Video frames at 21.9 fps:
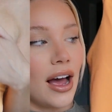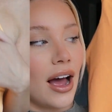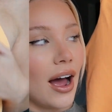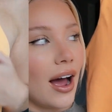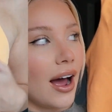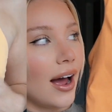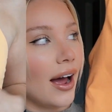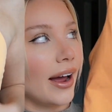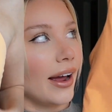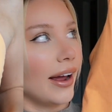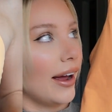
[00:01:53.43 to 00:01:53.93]

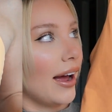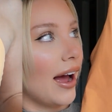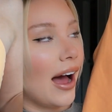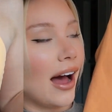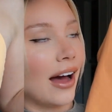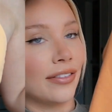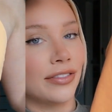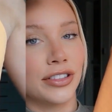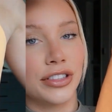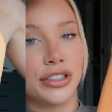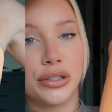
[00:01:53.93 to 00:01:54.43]
I
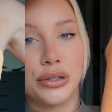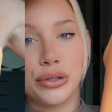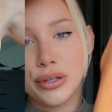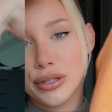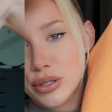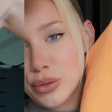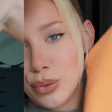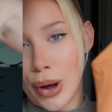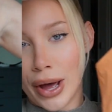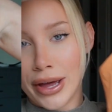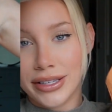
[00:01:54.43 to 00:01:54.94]
have to do the
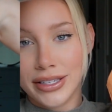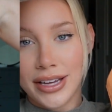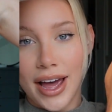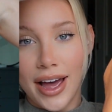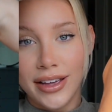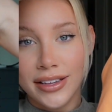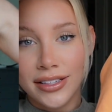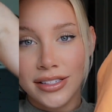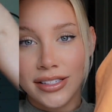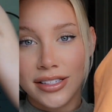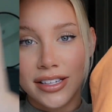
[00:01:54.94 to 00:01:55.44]
sweat
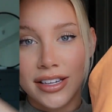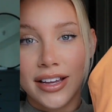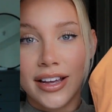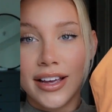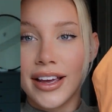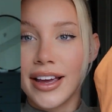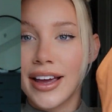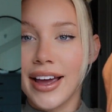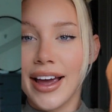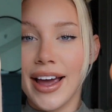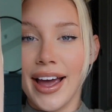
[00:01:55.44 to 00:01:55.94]
test,
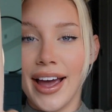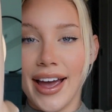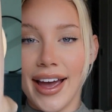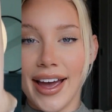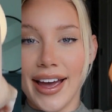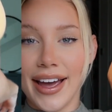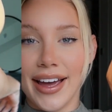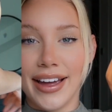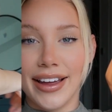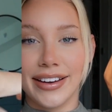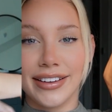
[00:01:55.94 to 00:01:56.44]

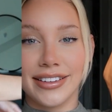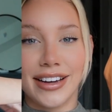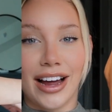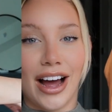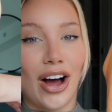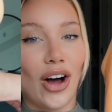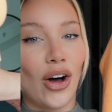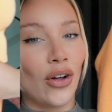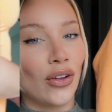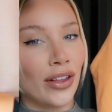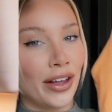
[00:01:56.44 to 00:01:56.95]
and
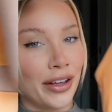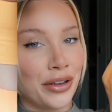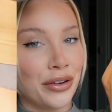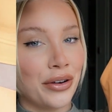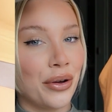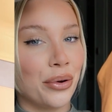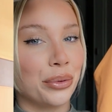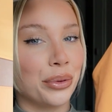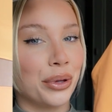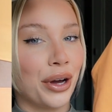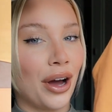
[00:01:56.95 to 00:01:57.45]
I'll let you
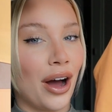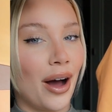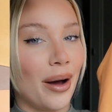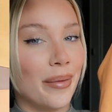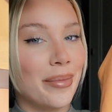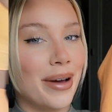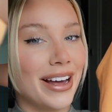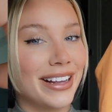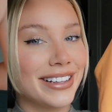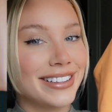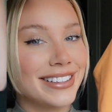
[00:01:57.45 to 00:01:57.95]
know in the
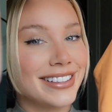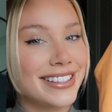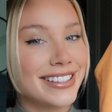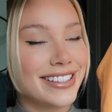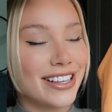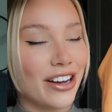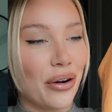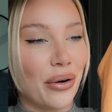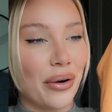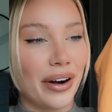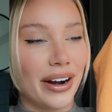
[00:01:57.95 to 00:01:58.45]
comments
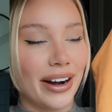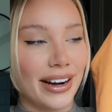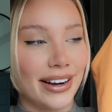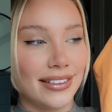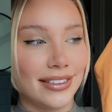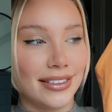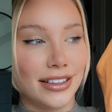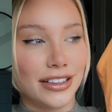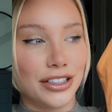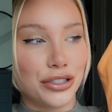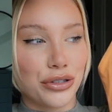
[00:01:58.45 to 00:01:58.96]
or
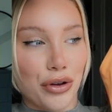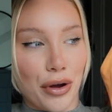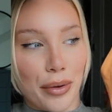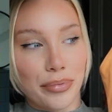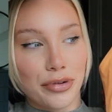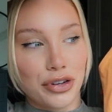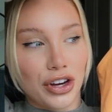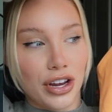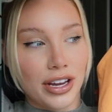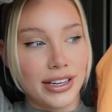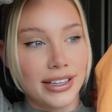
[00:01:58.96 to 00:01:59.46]
in the
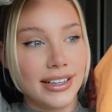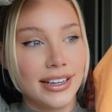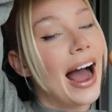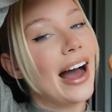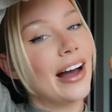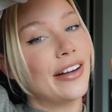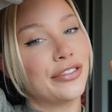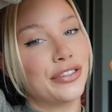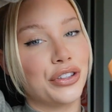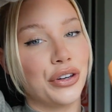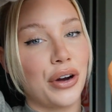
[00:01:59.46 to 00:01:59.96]
description
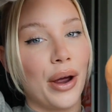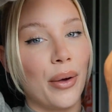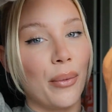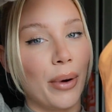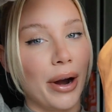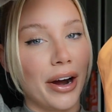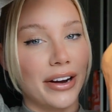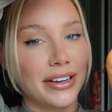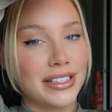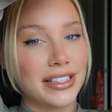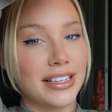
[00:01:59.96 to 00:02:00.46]
after I
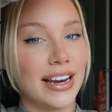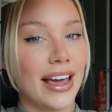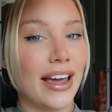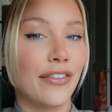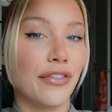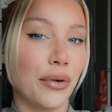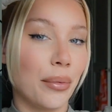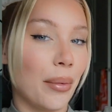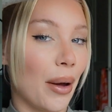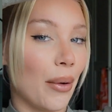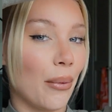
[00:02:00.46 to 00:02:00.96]
wear it today
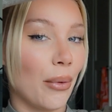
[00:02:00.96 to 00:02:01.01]
for my